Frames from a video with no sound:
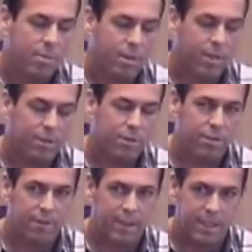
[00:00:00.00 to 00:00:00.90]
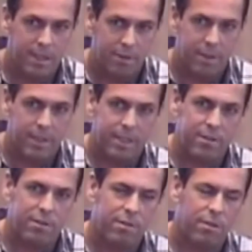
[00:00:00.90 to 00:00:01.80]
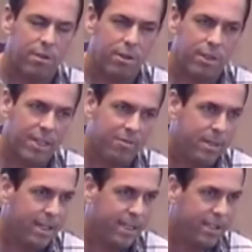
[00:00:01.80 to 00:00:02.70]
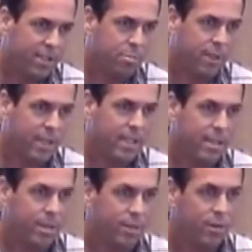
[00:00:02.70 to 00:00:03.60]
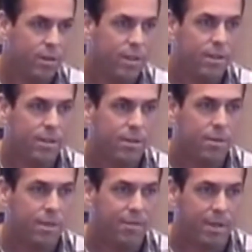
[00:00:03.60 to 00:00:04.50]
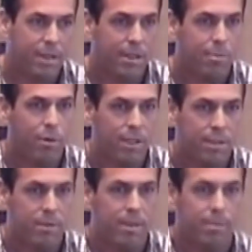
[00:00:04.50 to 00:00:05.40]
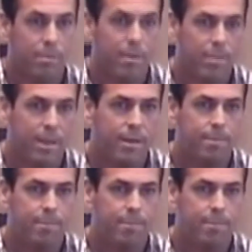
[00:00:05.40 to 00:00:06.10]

Well, soon to find out, I had 30 FBI agents breaking down my door and having me at gunpoint in my bed.